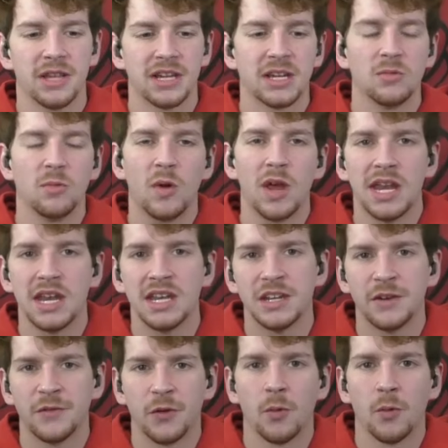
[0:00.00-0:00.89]
can win in
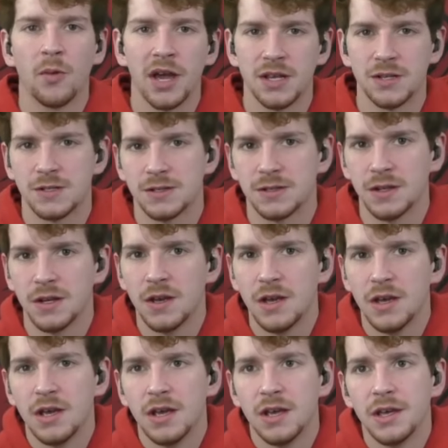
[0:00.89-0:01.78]
different ways.
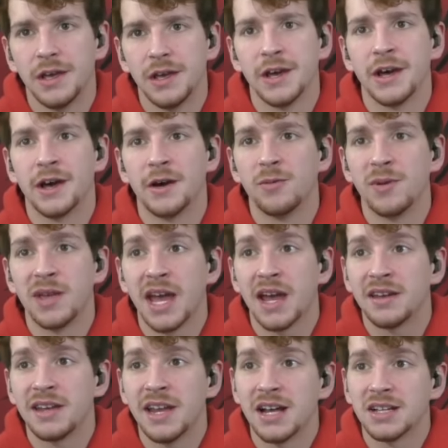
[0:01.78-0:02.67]
We
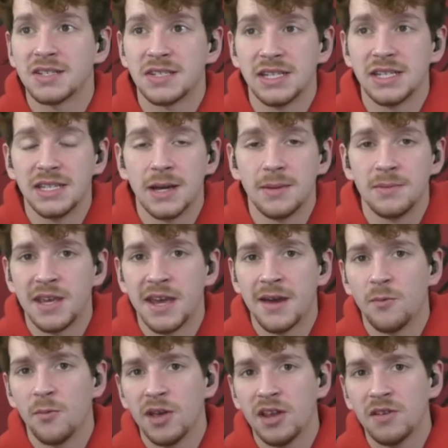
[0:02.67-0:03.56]
have not seen them
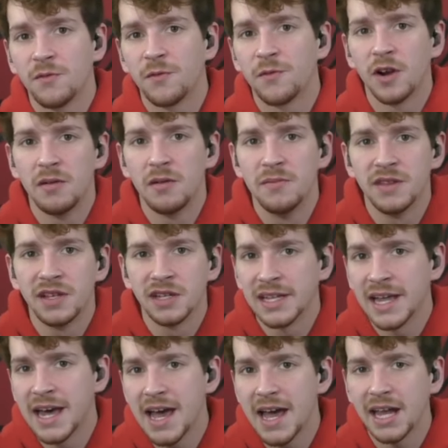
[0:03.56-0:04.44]
yet win from the
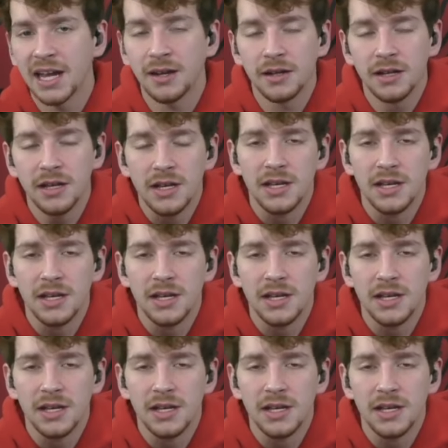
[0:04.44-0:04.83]
line.